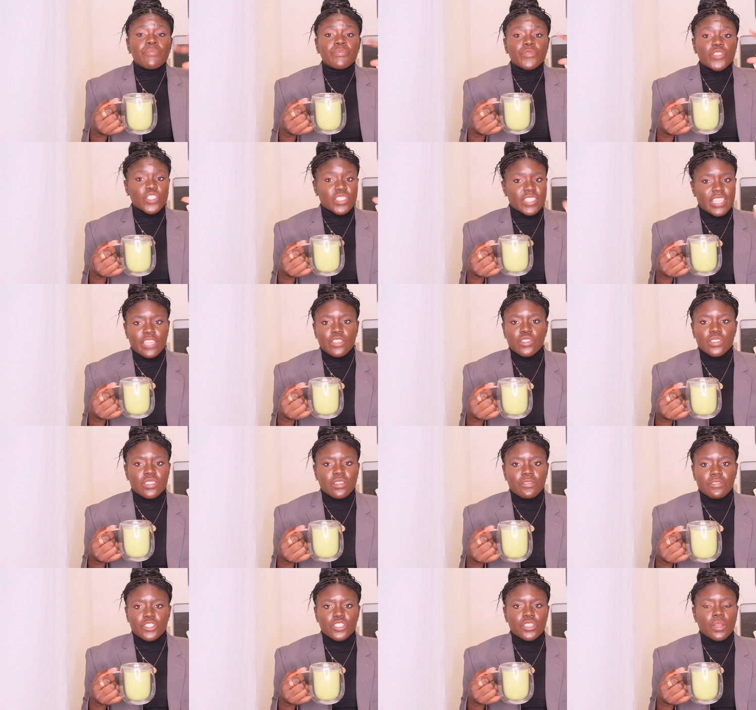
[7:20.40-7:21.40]
Just get
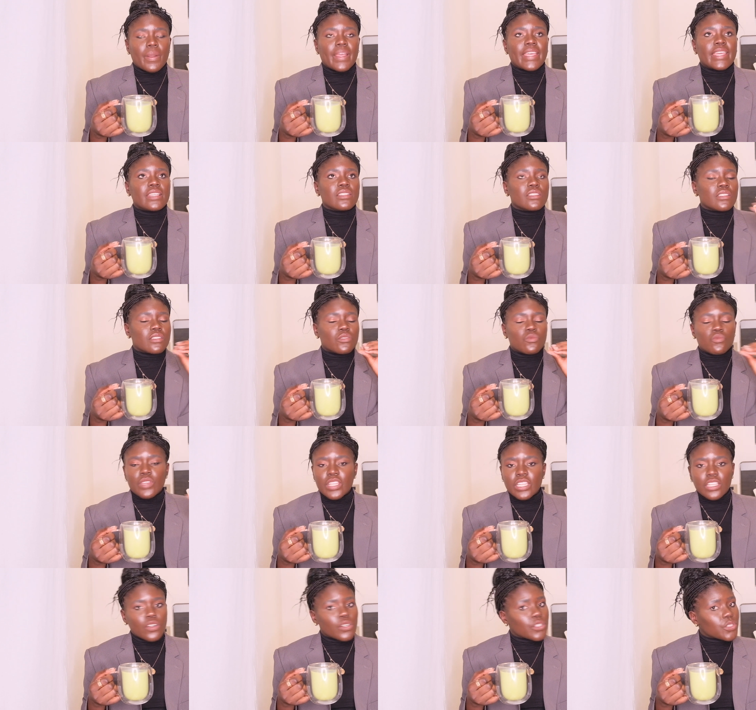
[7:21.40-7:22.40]
yourself a shower head. It's
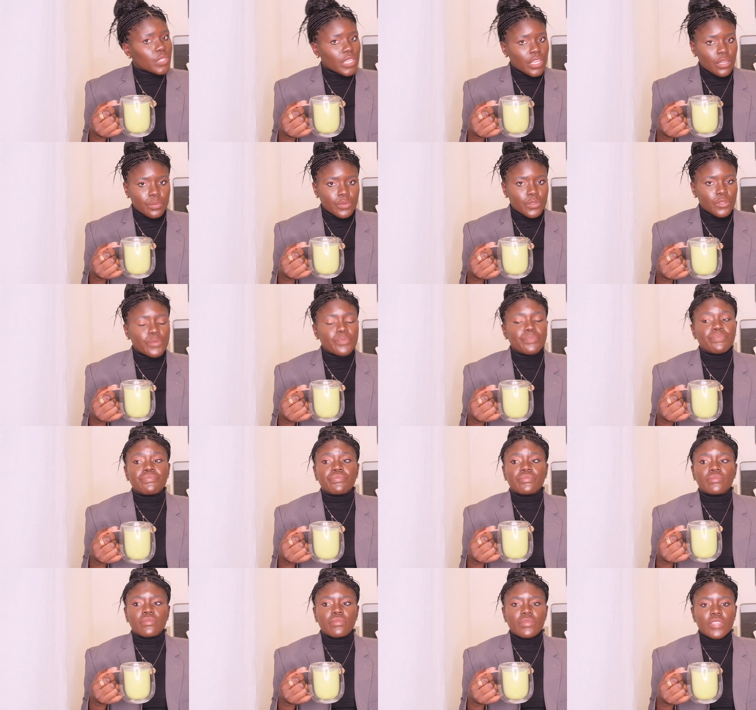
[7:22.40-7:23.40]
really going to help you.
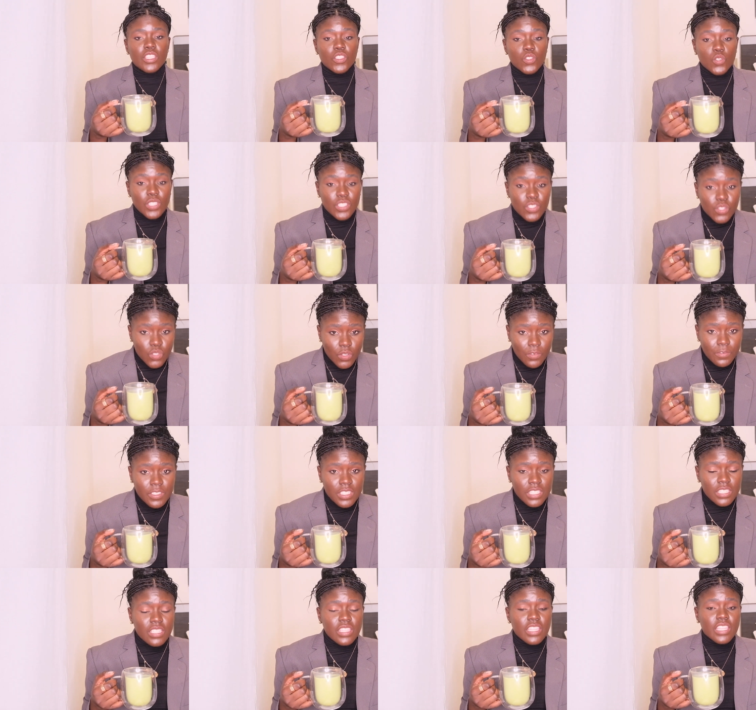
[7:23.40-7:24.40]
It's going to
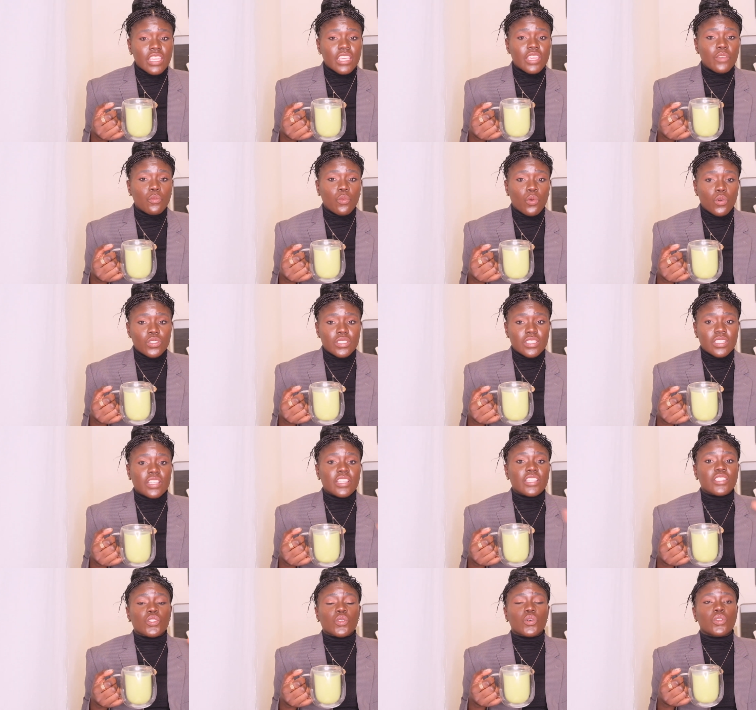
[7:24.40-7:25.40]
soften the water.
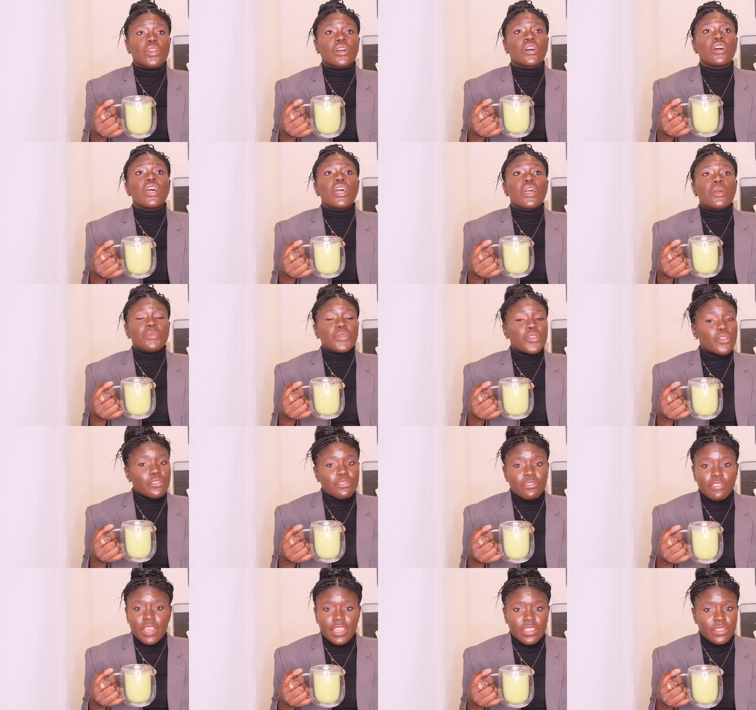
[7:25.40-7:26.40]
It's going to
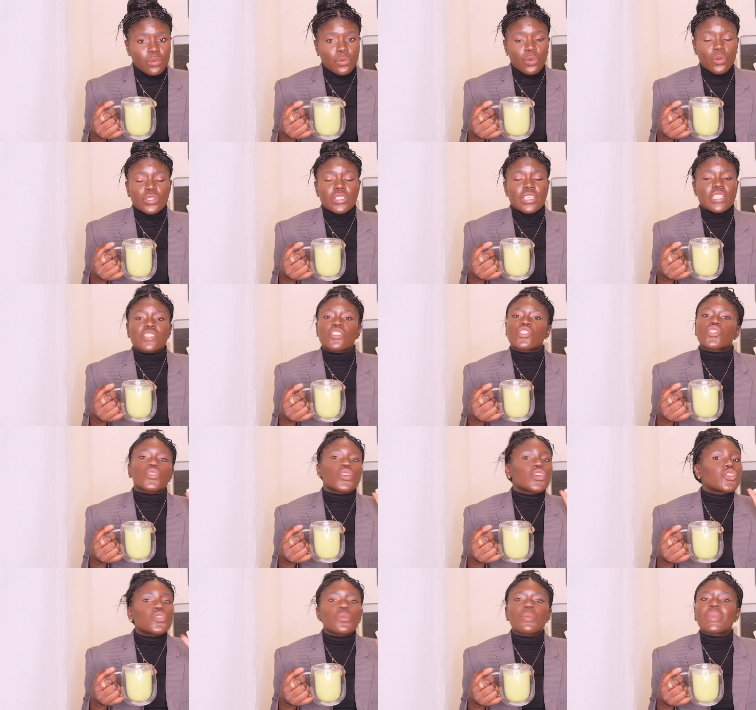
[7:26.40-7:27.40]
purify the water. It's just
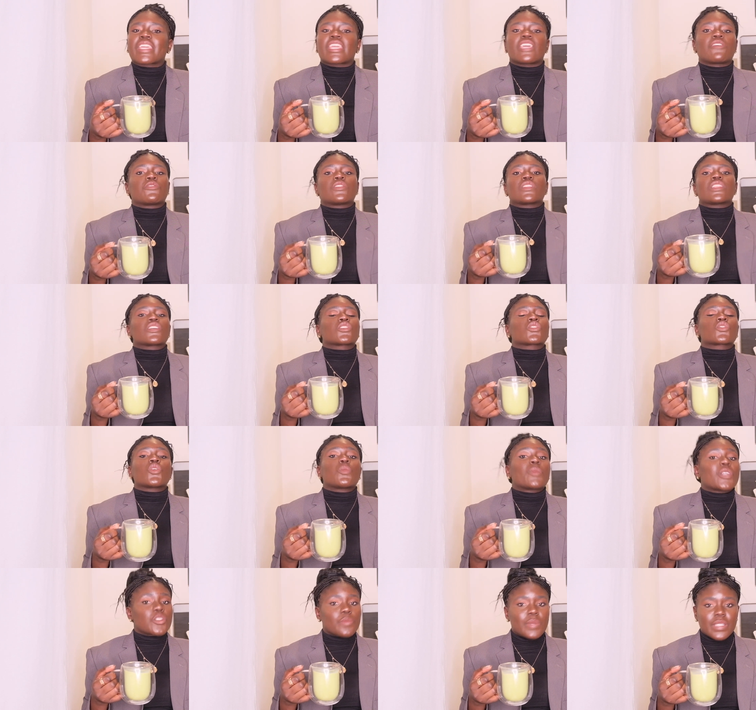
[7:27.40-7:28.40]
going to make everything so
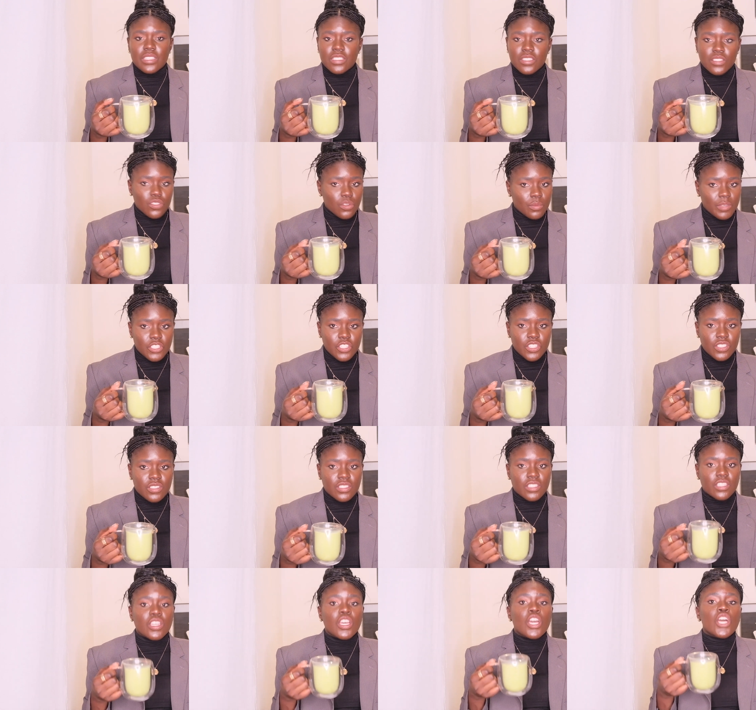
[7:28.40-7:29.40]
much better and so much
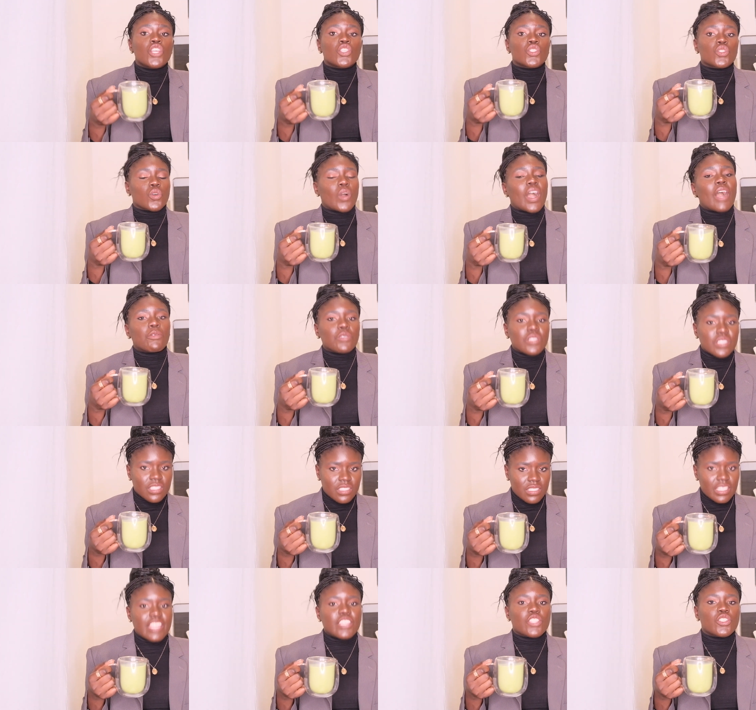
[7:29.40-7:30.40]
easier. So I would
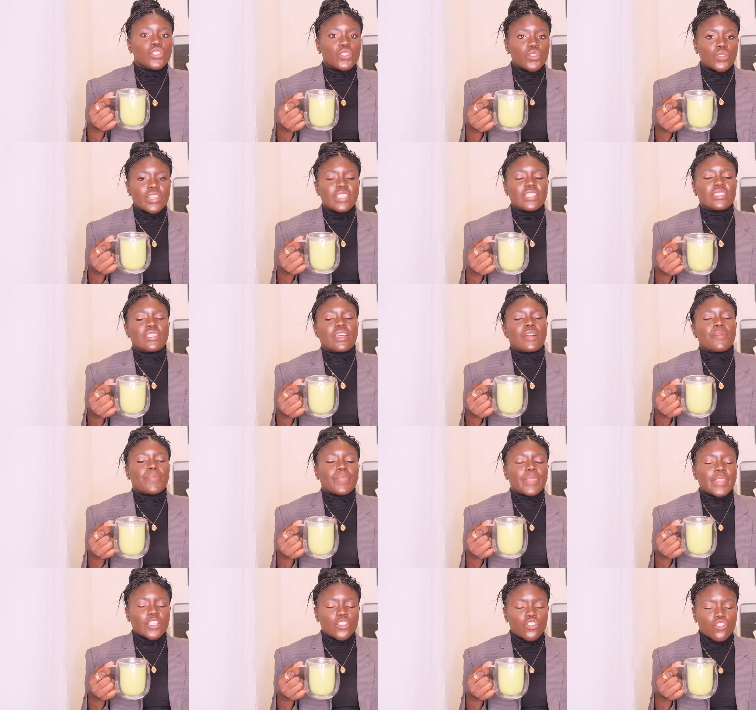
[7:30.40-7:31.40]
say to you is that
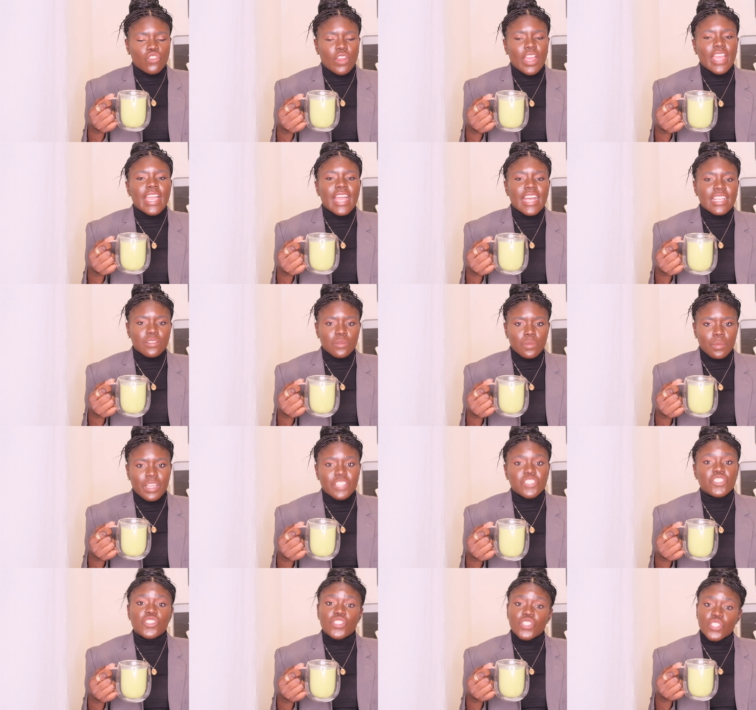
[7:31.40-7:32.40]
try as
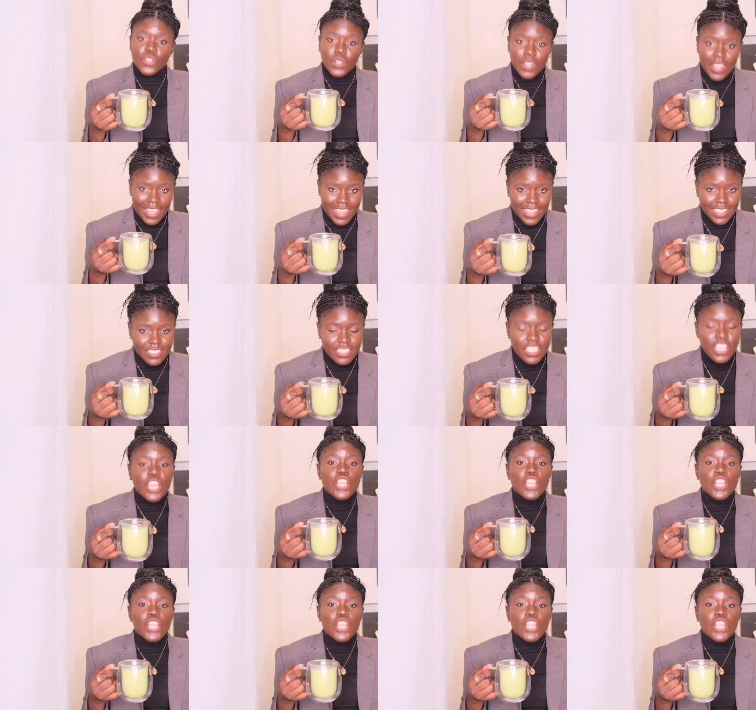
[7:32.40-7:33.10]
much as you can